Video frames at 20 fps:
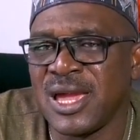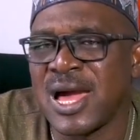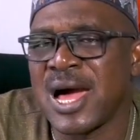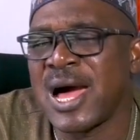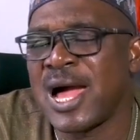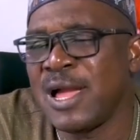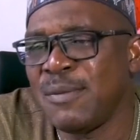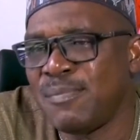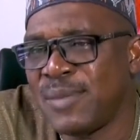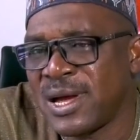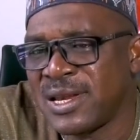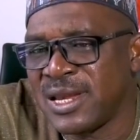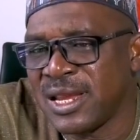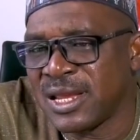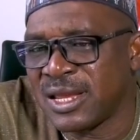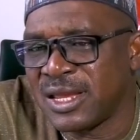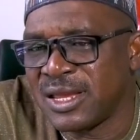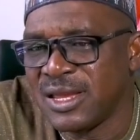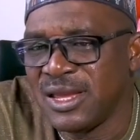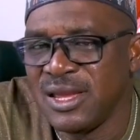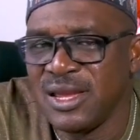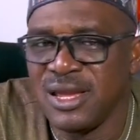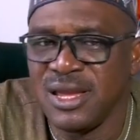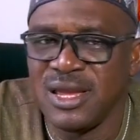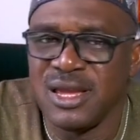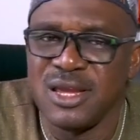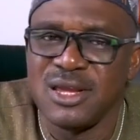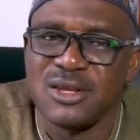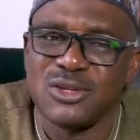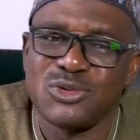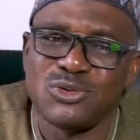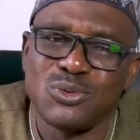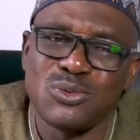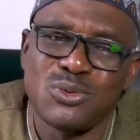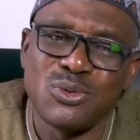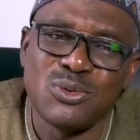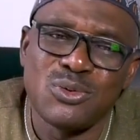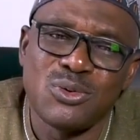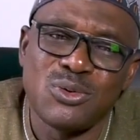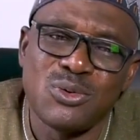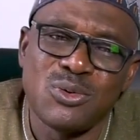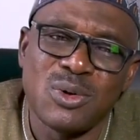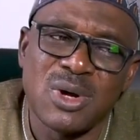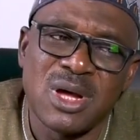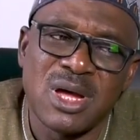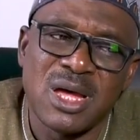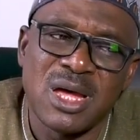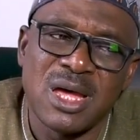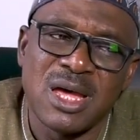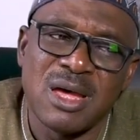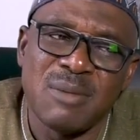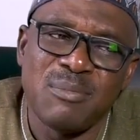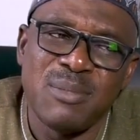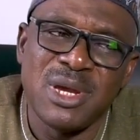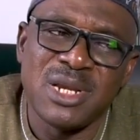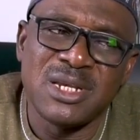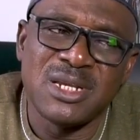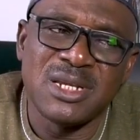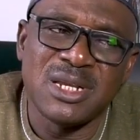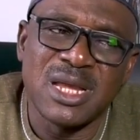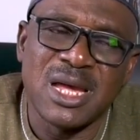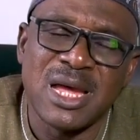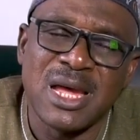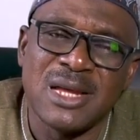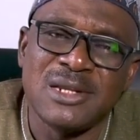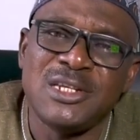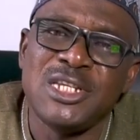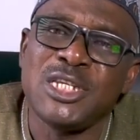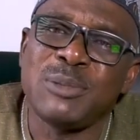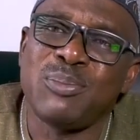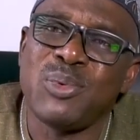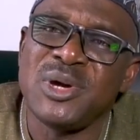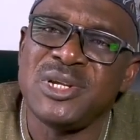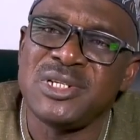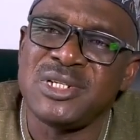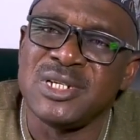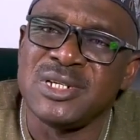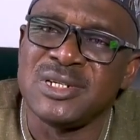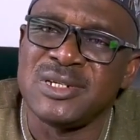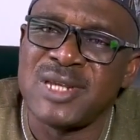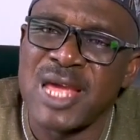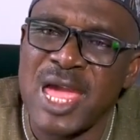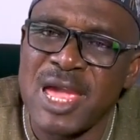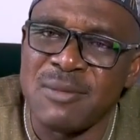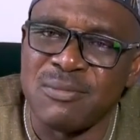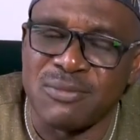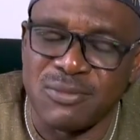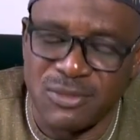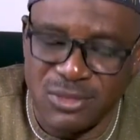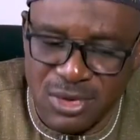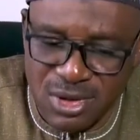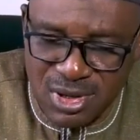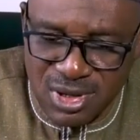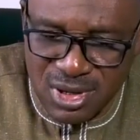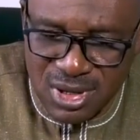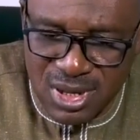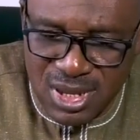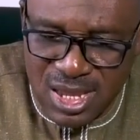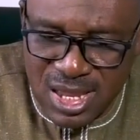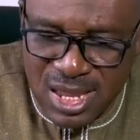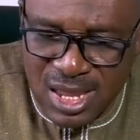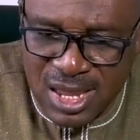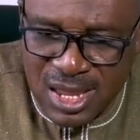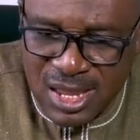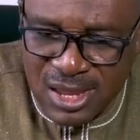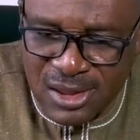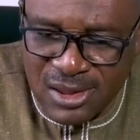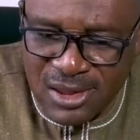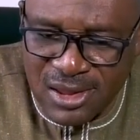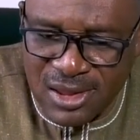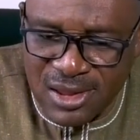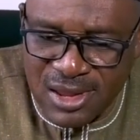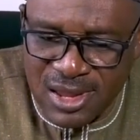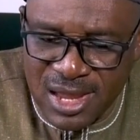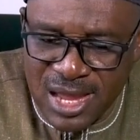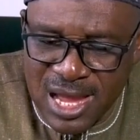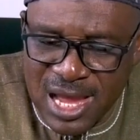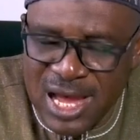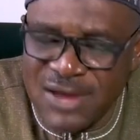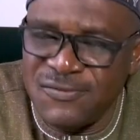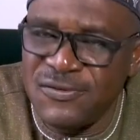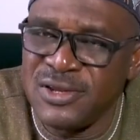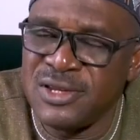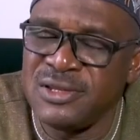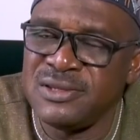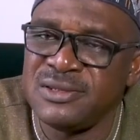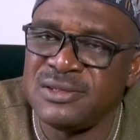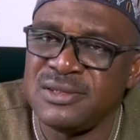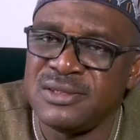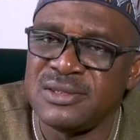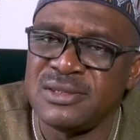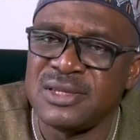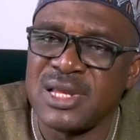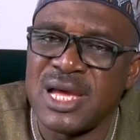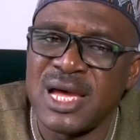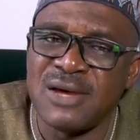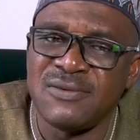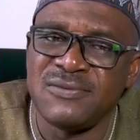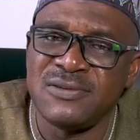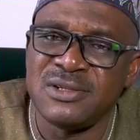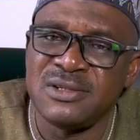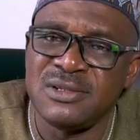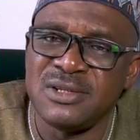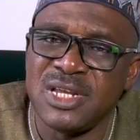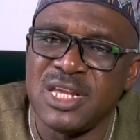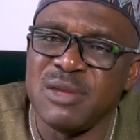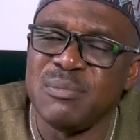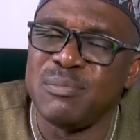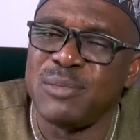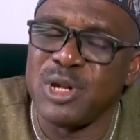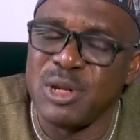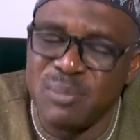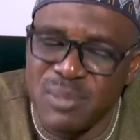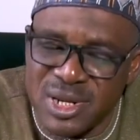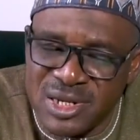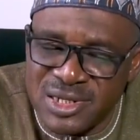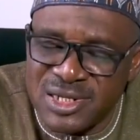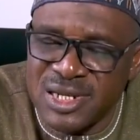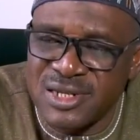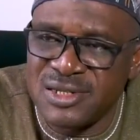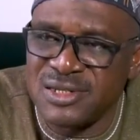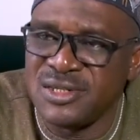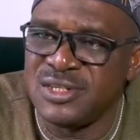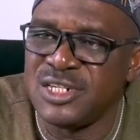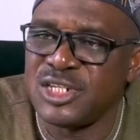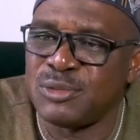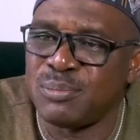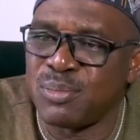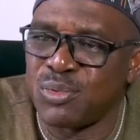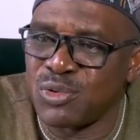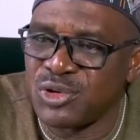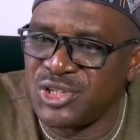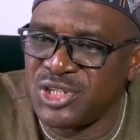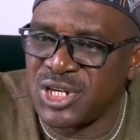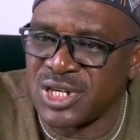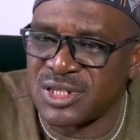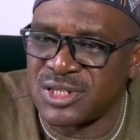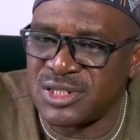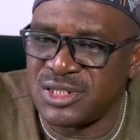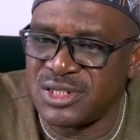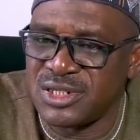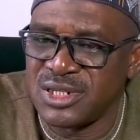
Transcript: IPADEC. So, but at this point in time, having implemented these projects,